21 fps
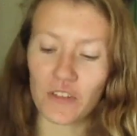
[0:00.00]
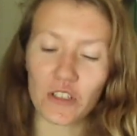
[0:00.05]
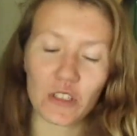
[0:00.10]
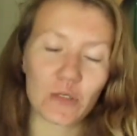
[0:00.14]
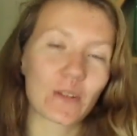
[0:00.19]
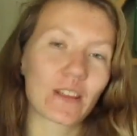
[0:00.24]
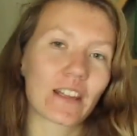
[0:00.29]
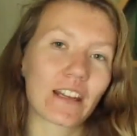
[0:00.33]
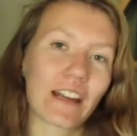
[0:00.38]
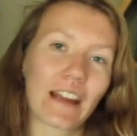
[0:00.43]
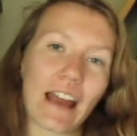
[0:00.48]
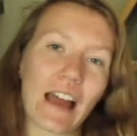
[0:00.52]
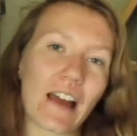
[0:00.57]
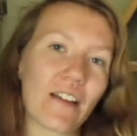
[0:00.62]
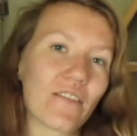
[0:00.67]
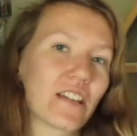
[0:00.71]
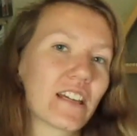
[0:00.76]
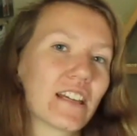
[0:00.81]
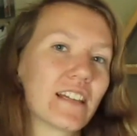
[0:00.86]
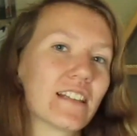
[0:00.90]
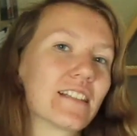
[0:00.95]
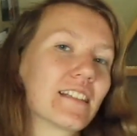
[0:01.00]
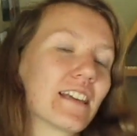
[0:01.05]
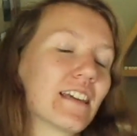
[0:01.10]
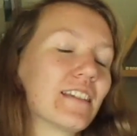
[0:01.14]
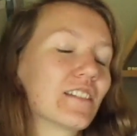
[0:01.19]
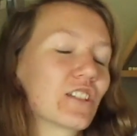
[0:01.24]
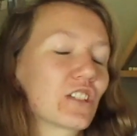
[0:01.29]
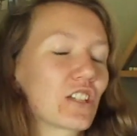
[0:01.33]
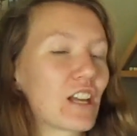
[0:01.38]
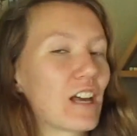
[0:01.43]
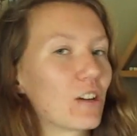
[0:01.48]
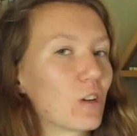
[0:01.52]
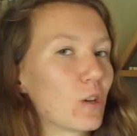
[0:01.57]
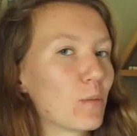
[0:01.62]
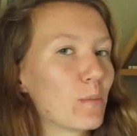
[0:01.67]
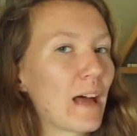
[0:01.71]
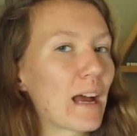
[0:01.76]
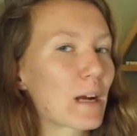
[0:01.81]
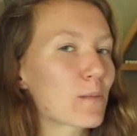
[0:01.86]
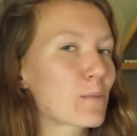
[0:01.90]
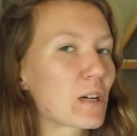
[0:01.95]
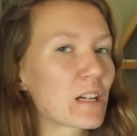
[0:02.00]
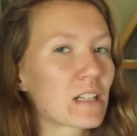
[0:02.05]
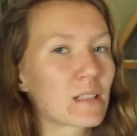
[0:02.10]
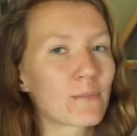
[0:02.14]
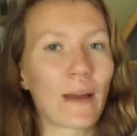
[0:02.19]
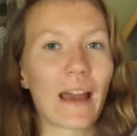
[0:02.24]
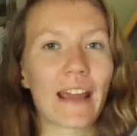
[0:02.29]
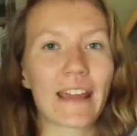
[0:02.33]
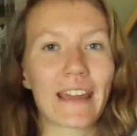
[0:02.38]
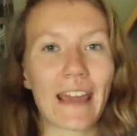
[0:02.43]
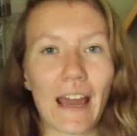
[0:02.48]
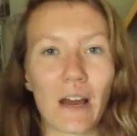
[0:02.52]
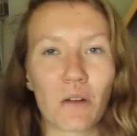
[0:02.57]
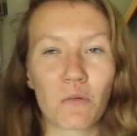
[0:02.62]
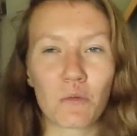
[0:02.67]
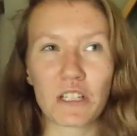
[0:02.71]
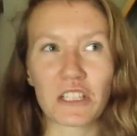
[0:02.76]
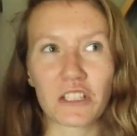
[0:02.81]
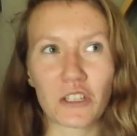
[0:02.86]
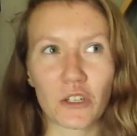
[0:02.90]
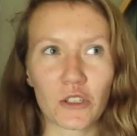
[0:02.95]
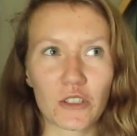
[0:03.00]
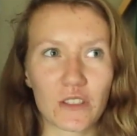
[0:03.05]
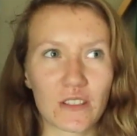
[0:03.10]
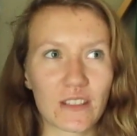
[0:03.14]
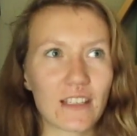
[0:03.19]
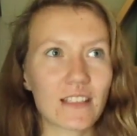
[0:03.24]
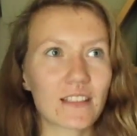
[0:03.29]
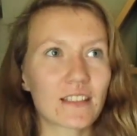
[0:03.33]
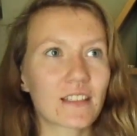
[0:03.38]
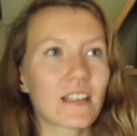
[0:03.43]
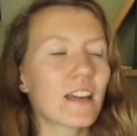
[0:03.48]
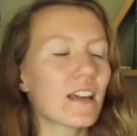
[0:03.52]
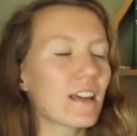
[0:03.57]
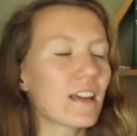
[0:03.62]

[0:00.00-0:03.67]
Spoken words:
first one that I have is In the Shadow of Blackbirds by Kat Winters. This